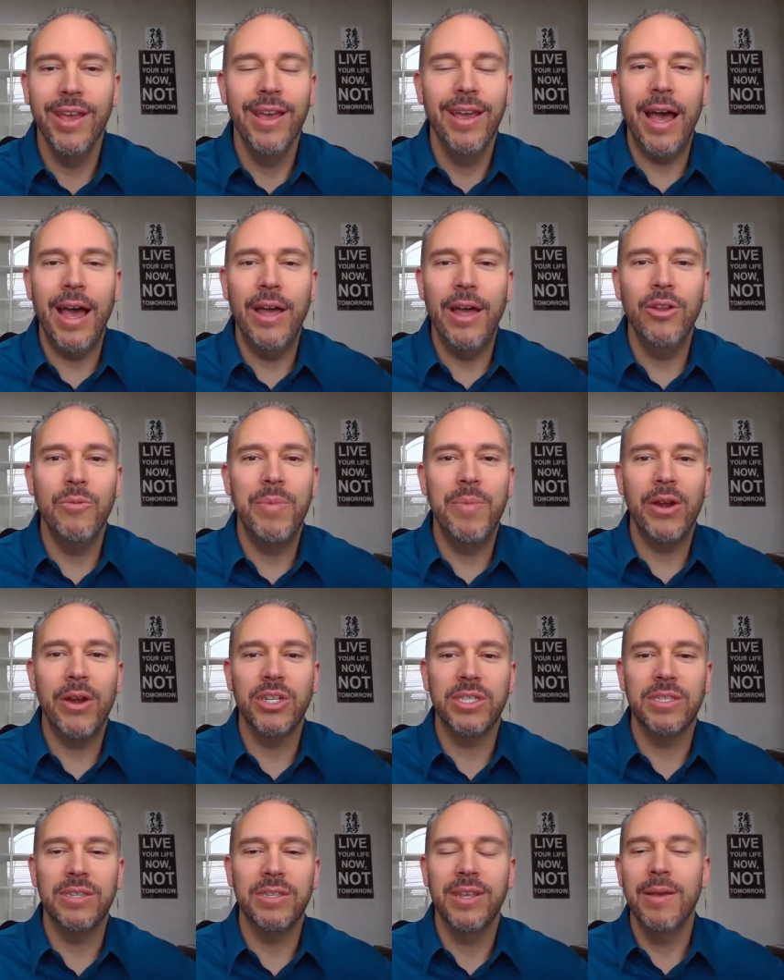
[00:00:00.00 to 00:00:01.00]
I do better
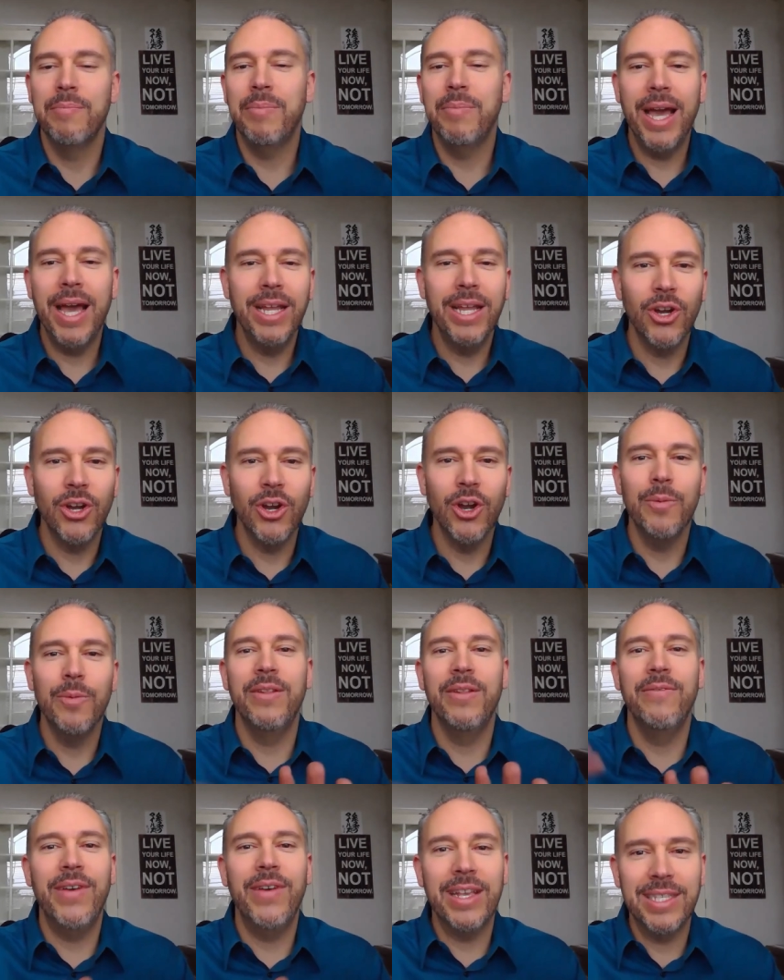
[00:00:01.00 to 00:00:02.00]
just buying term and
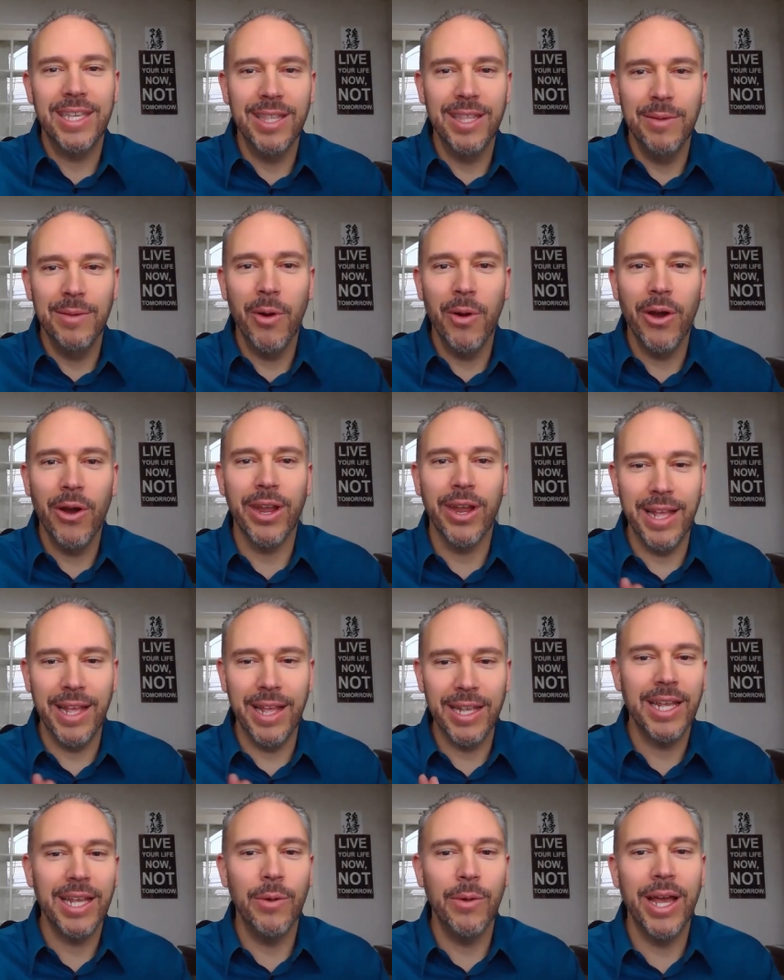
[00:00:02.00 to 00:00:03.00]
investing in the market. That's
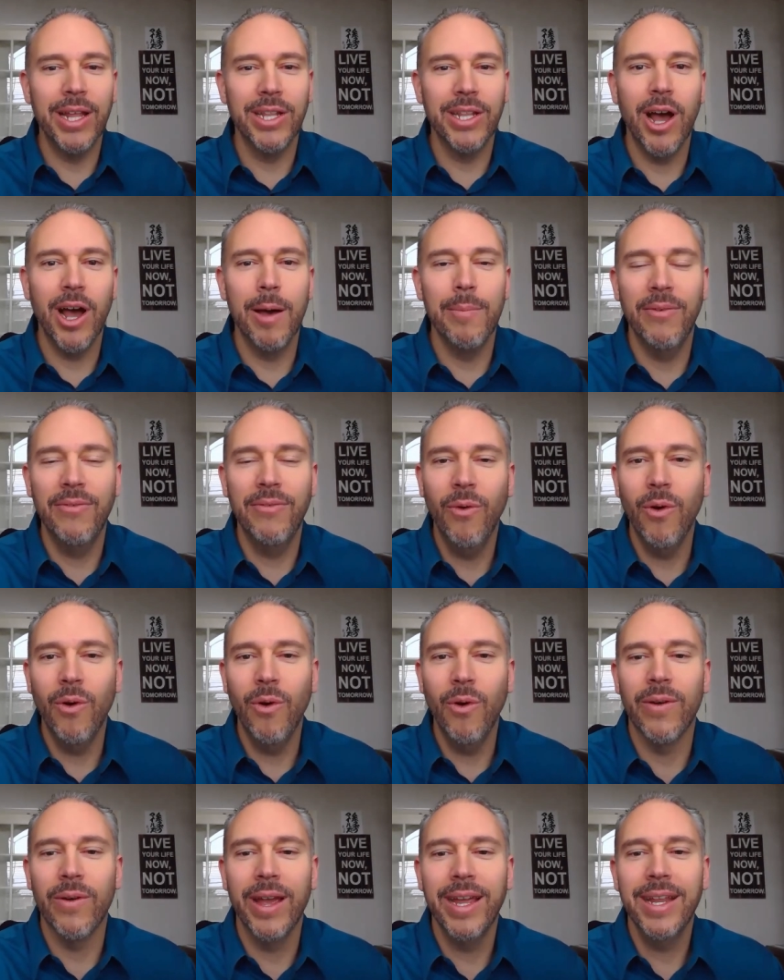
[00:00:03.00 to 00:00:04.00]
kind of what I taught before,
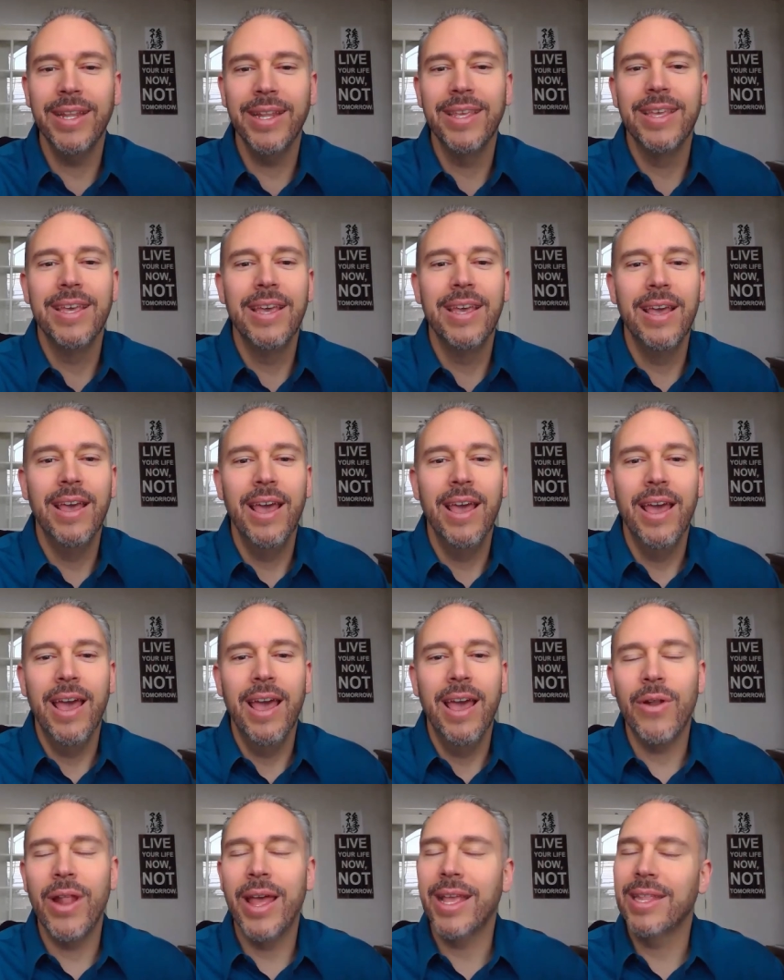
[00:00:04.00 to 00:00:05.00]
right? And
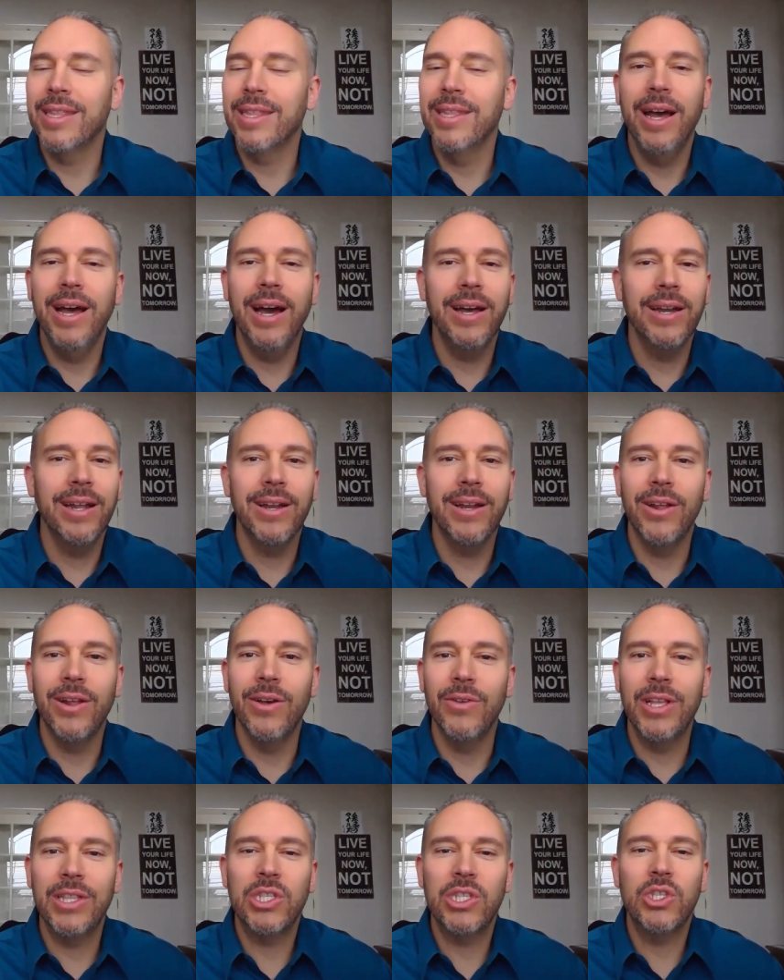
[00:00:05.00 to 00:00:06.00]
they're like, no, no, no,
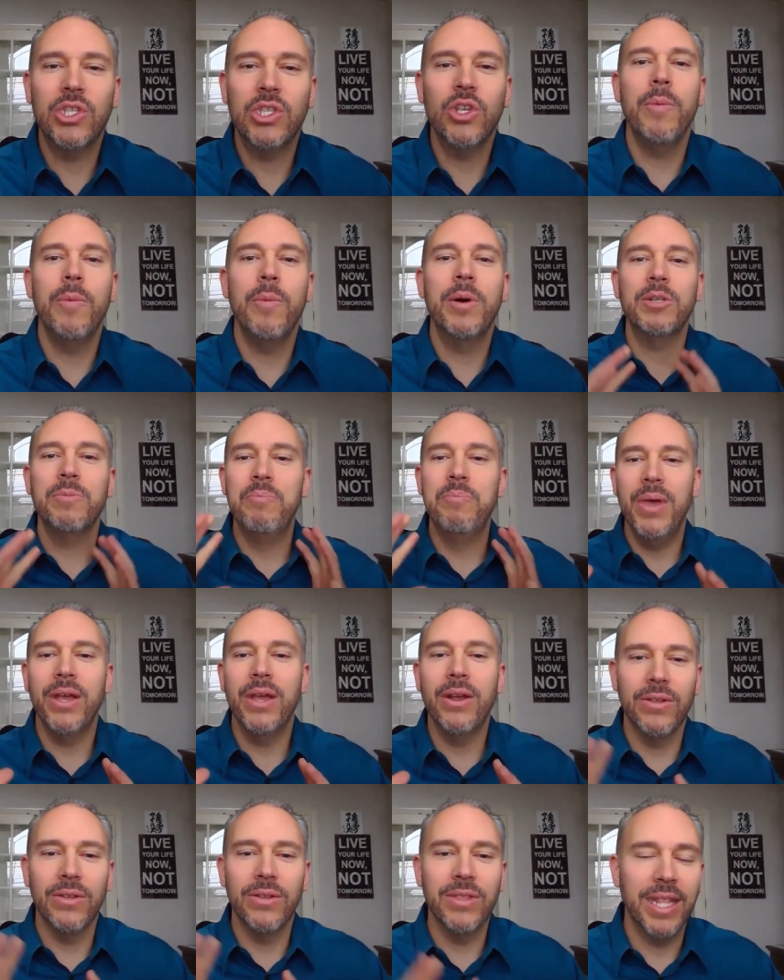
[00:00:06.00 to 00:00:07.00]
it's so much
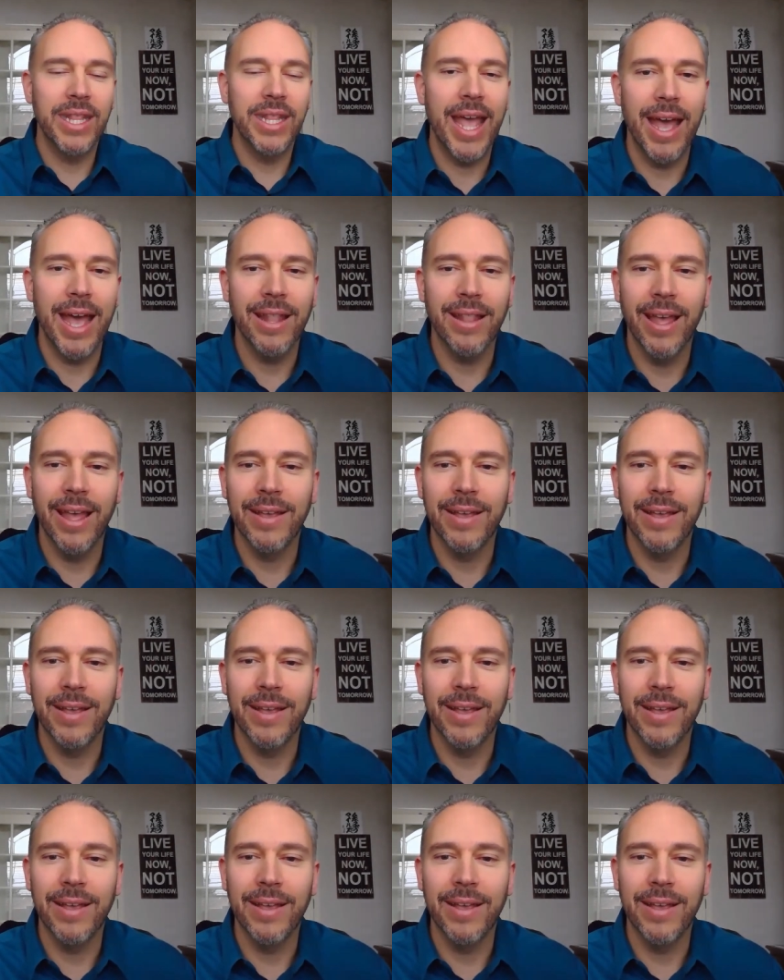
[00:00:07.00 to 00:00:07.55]
bigger than that. Like,